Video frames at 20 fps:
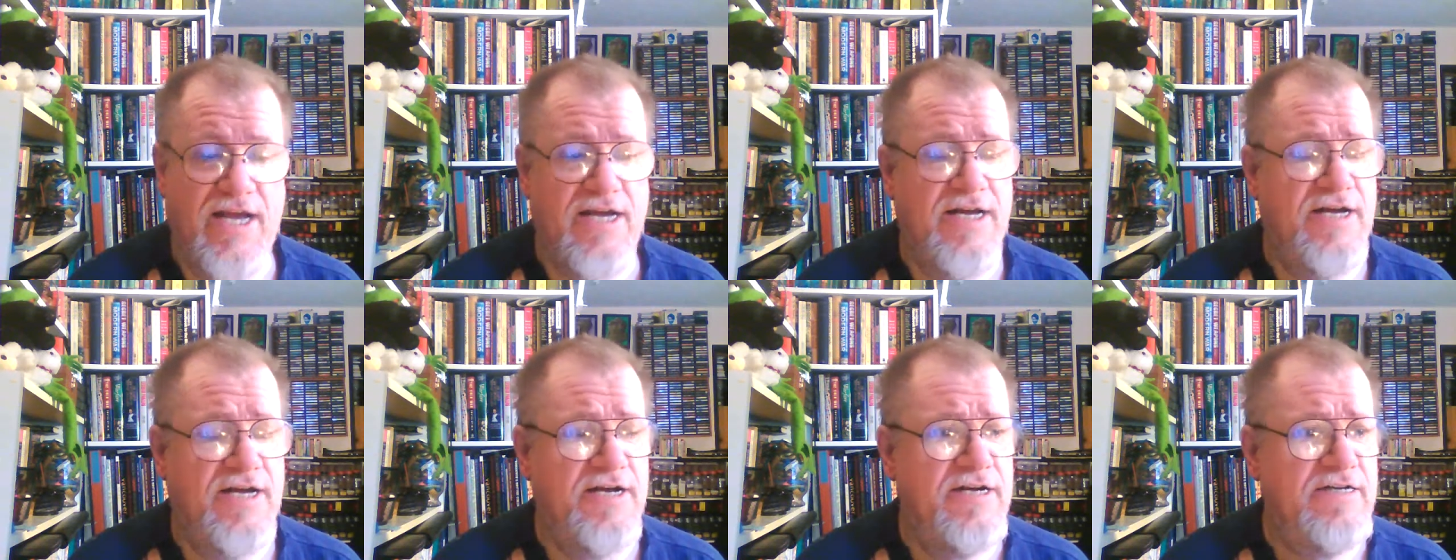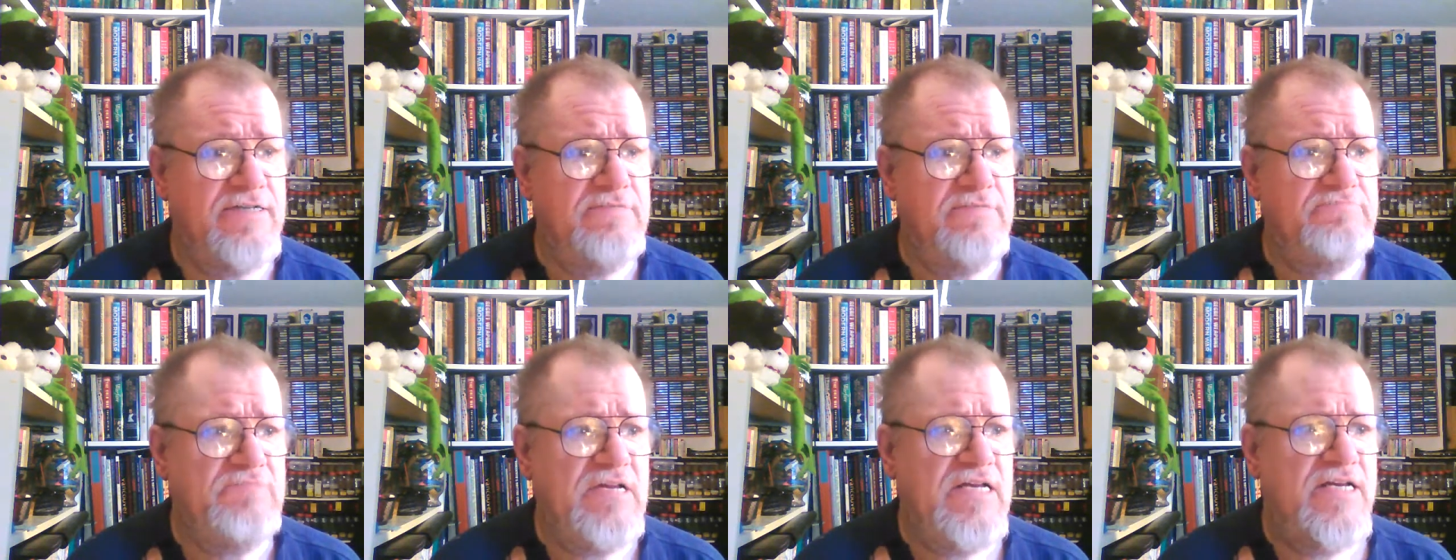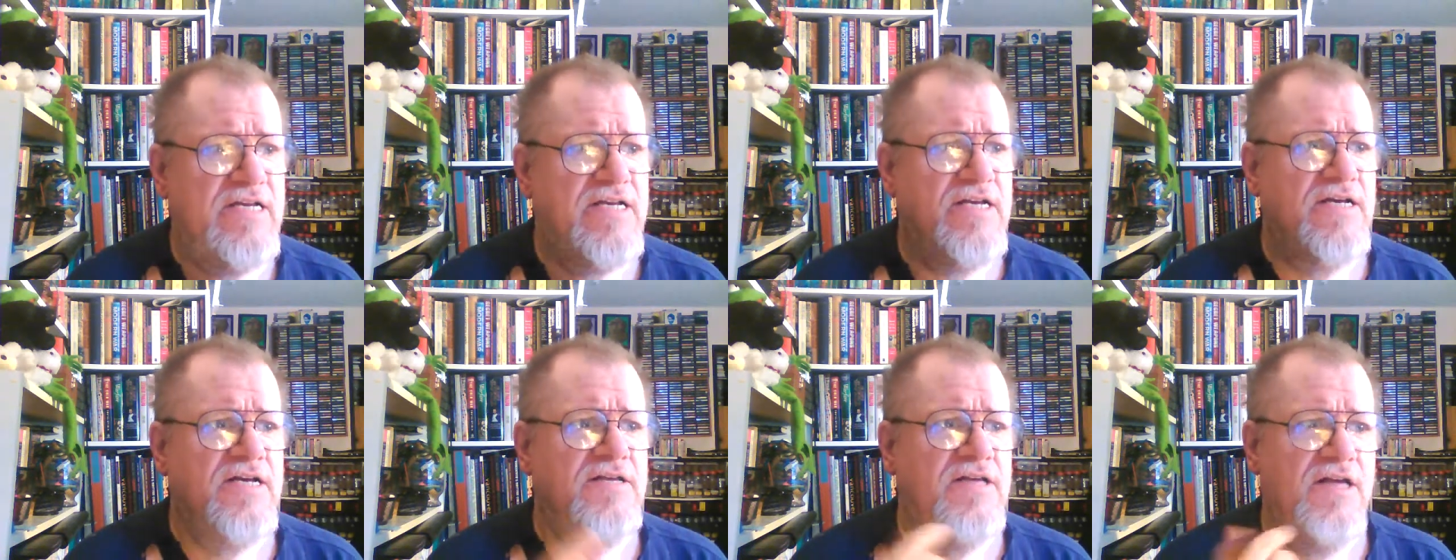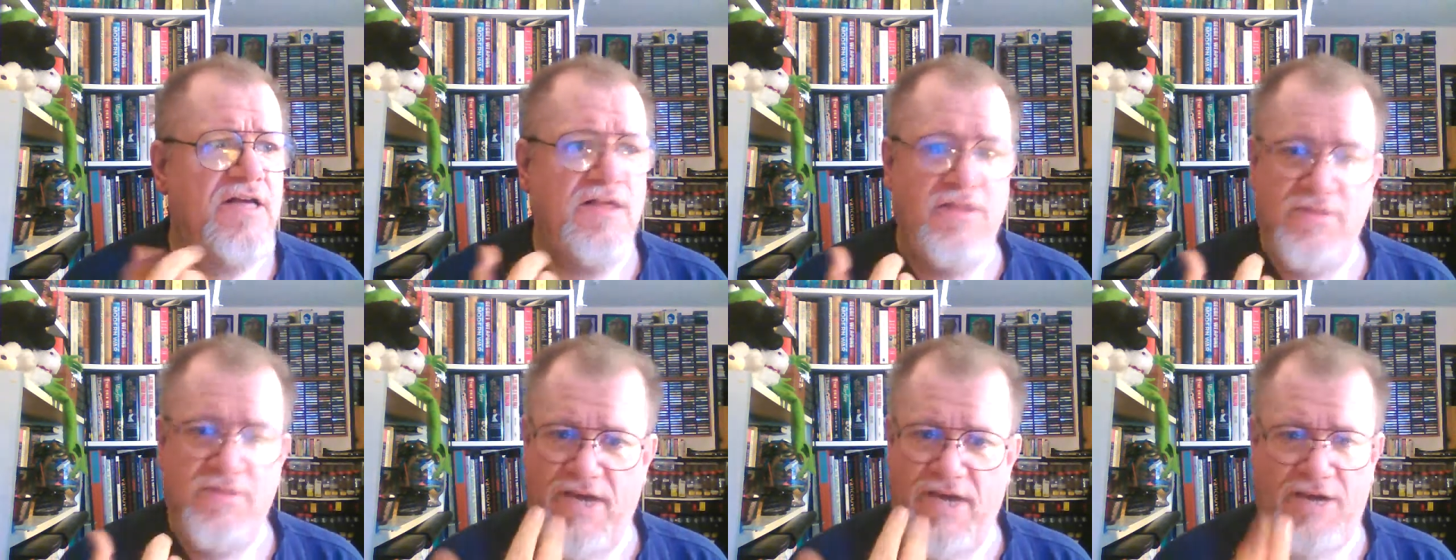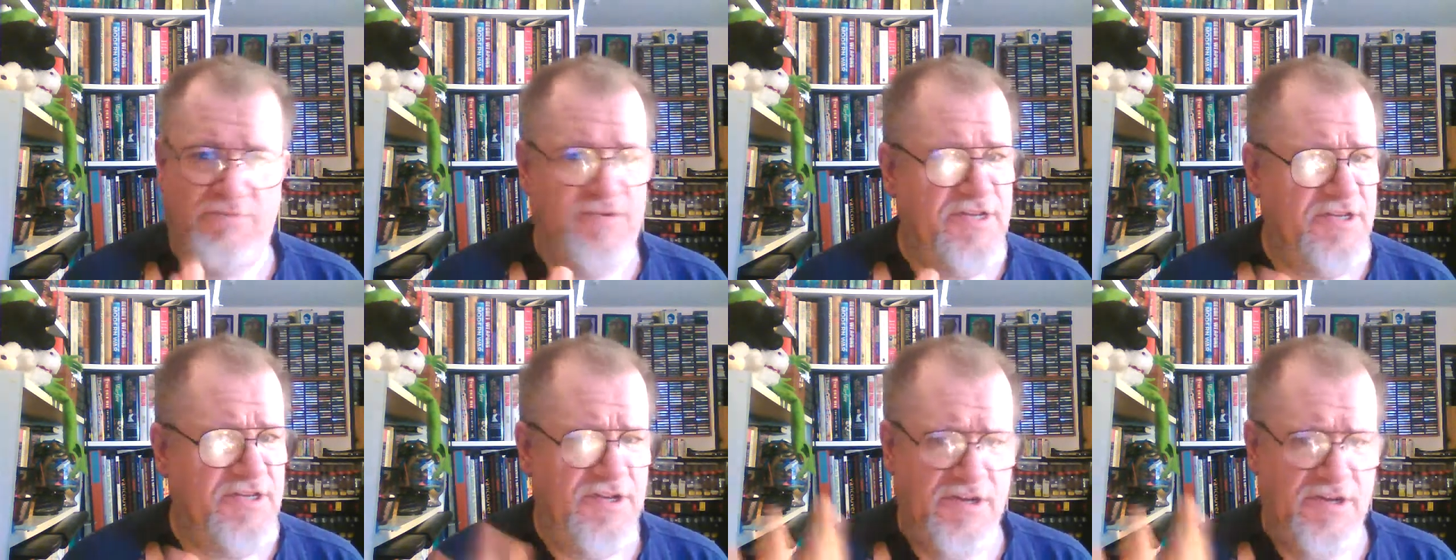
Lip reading: That one,